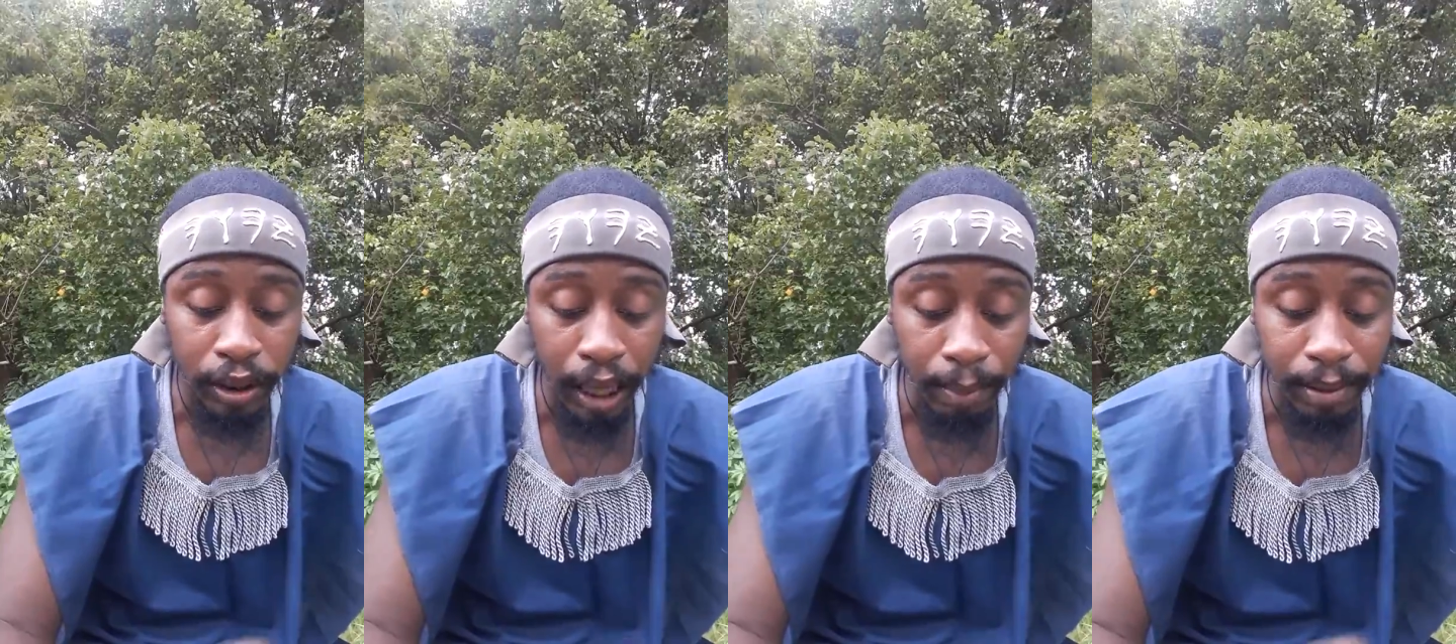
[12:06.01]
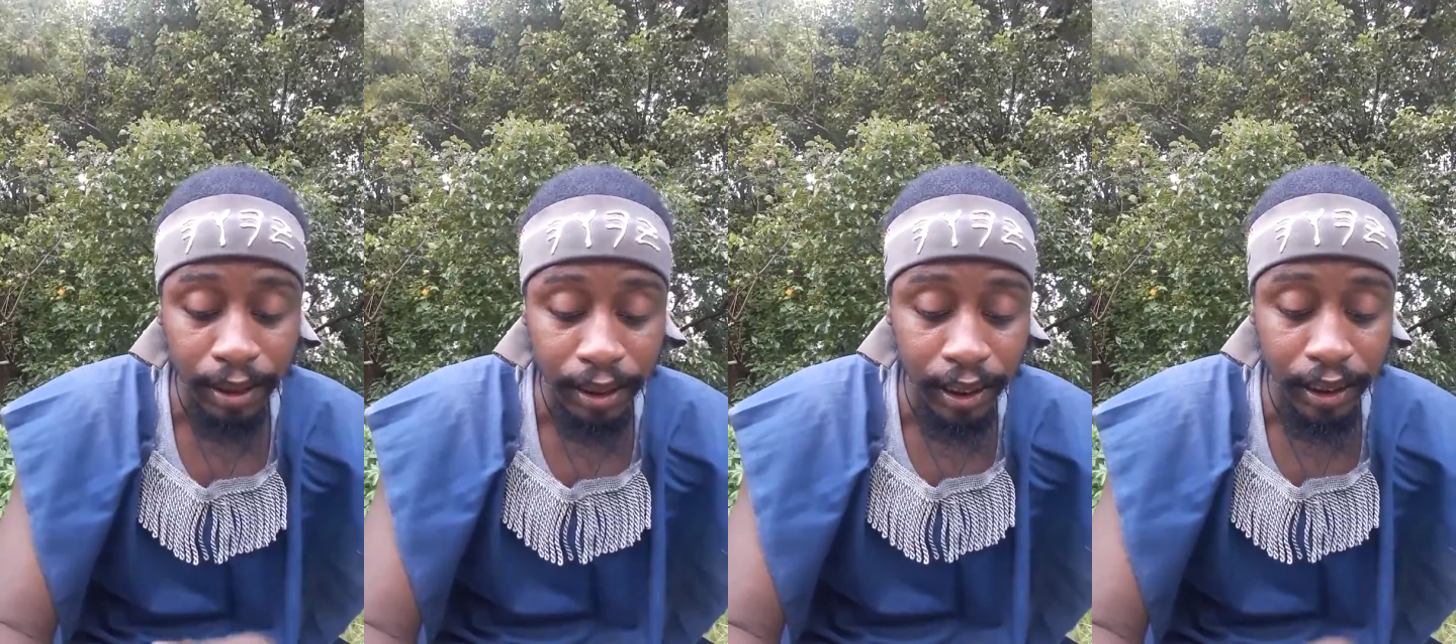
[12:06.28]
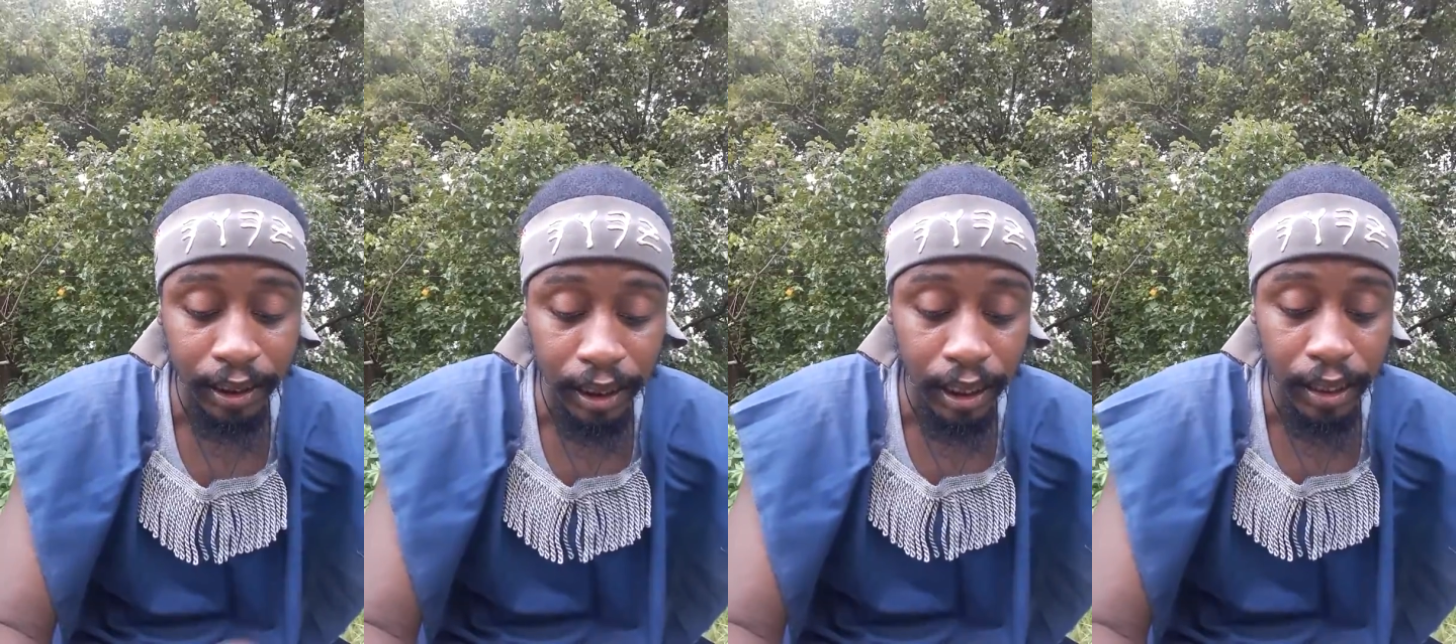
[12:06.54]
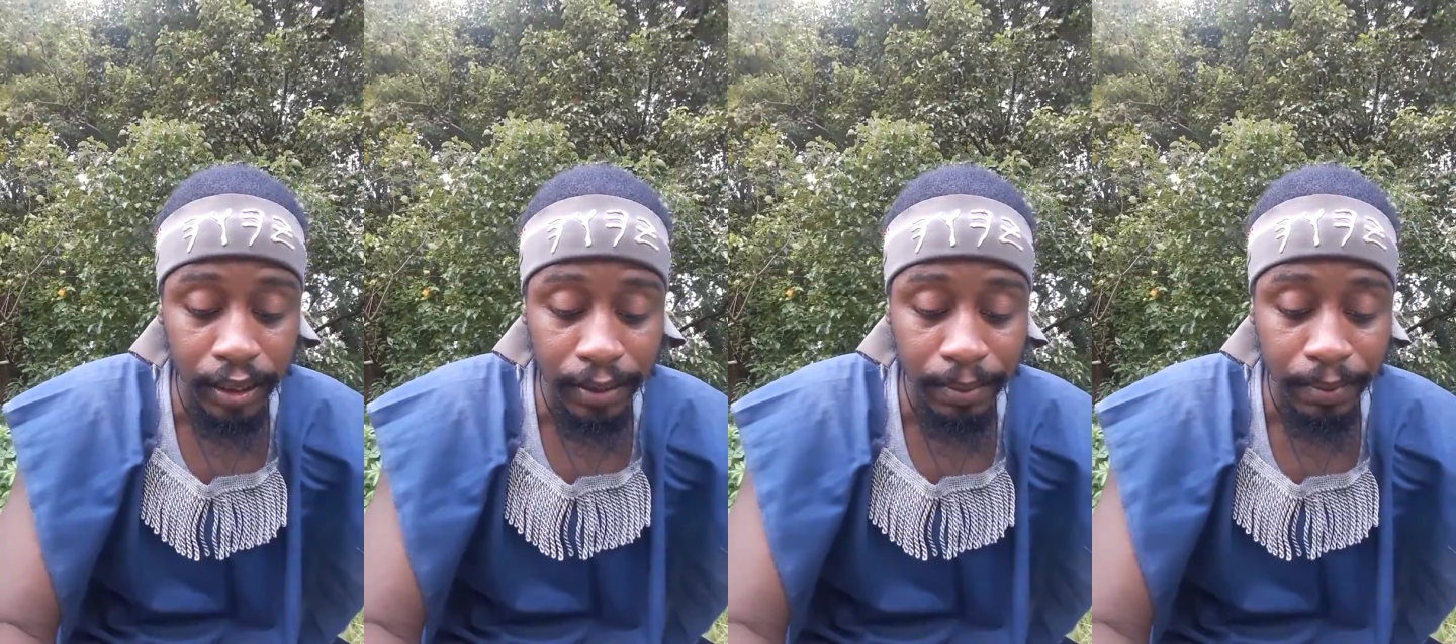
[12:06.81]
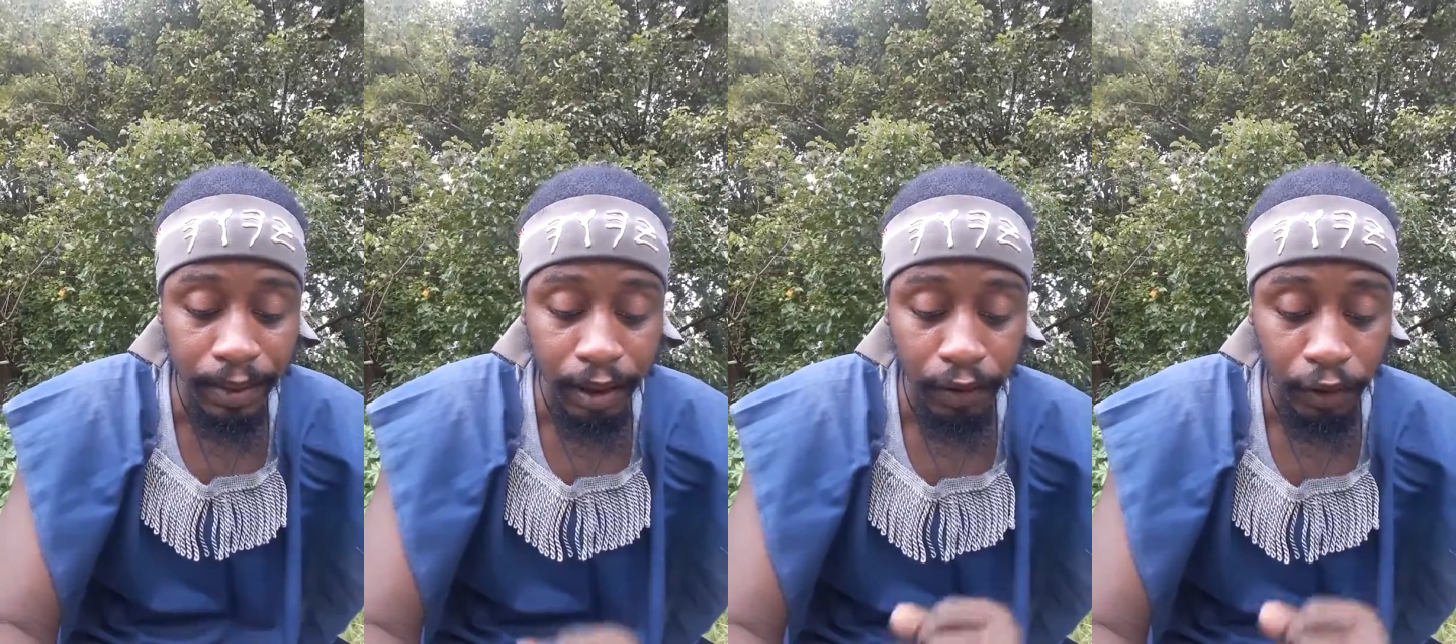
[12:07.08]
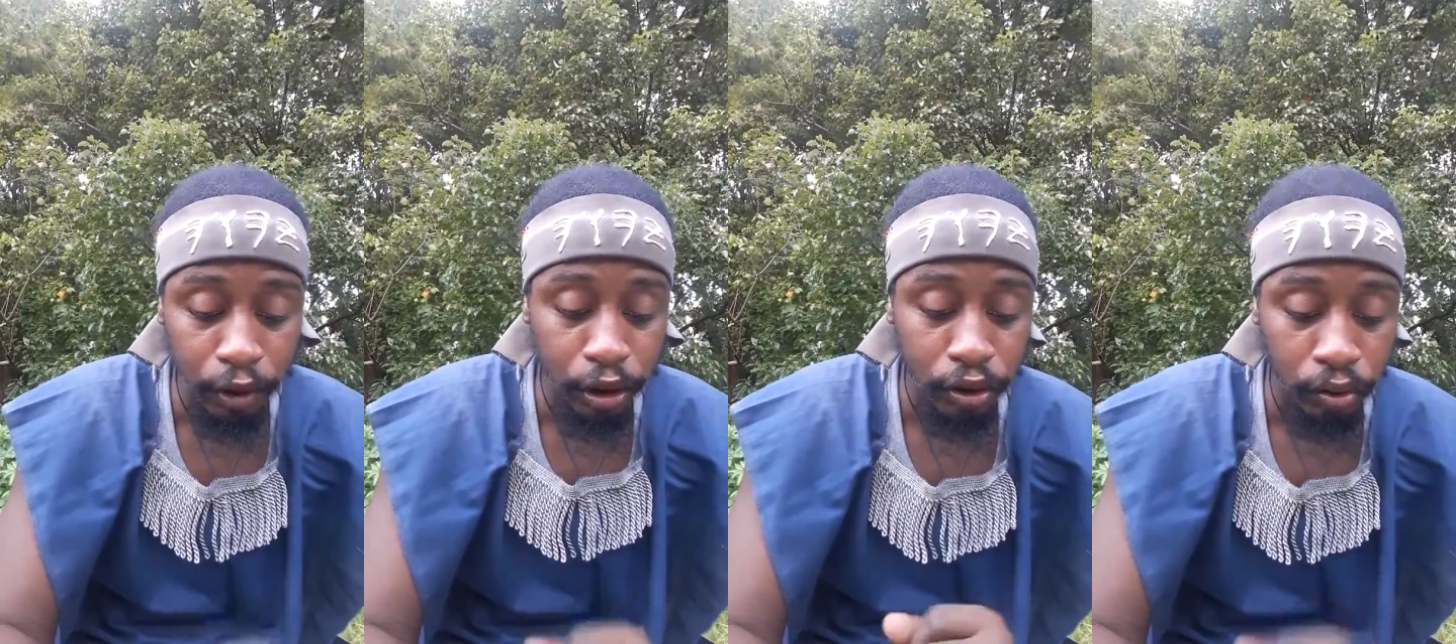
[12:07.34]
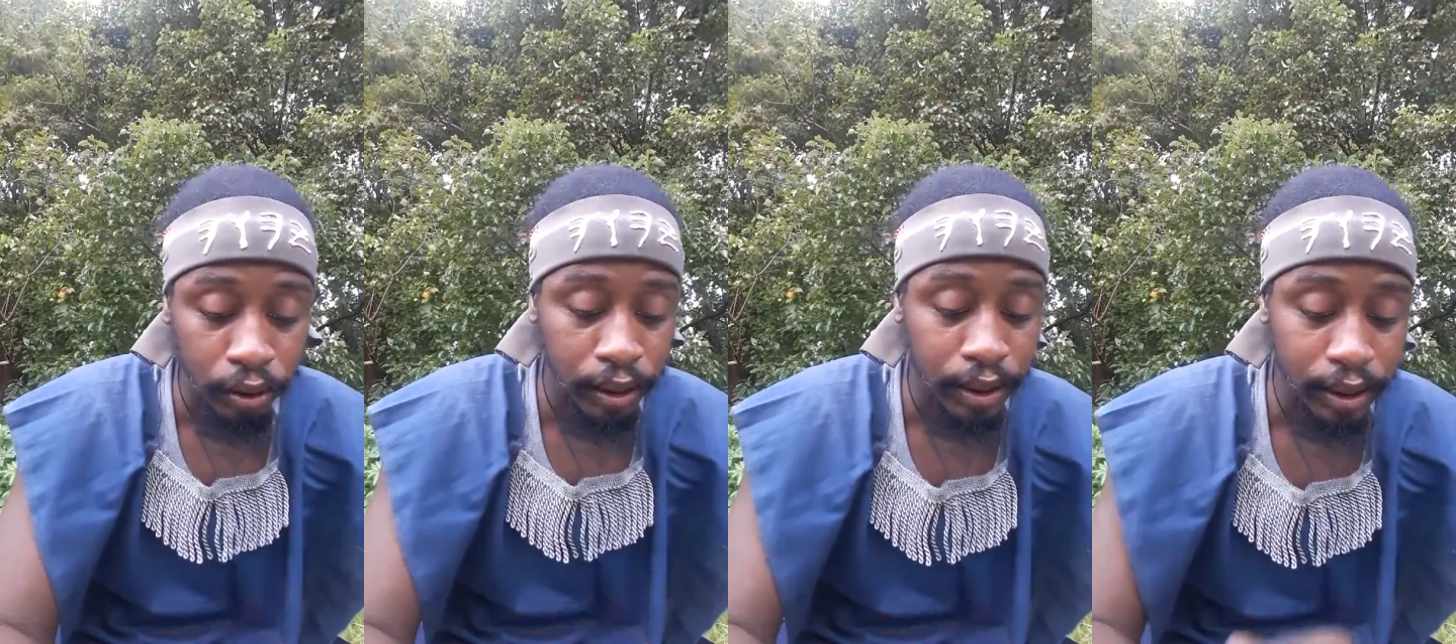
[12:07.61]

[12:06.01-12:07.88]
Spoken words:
chapter 16, verse 3.